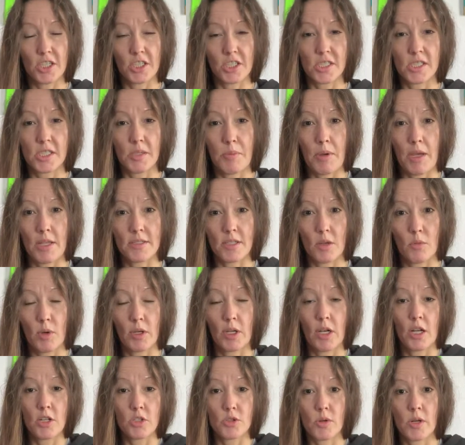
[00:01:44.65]
just depends on what
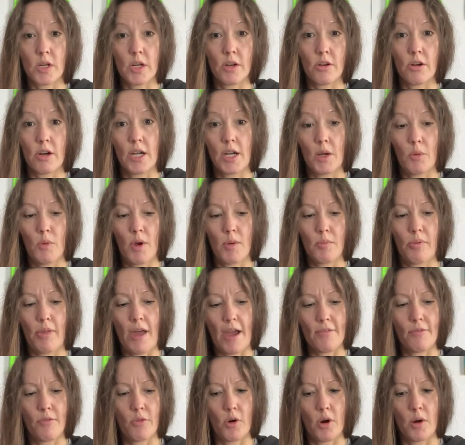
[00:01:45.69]
country you're in and what
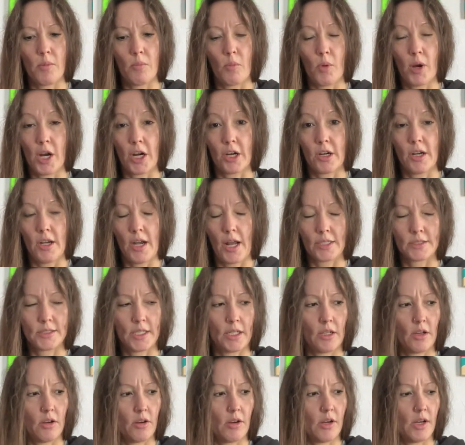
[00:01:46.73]
platform we are
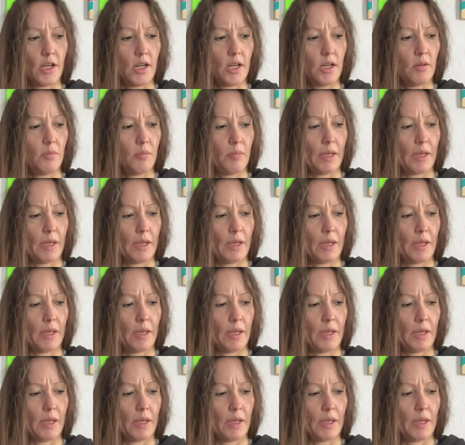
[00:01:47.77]
connecting on.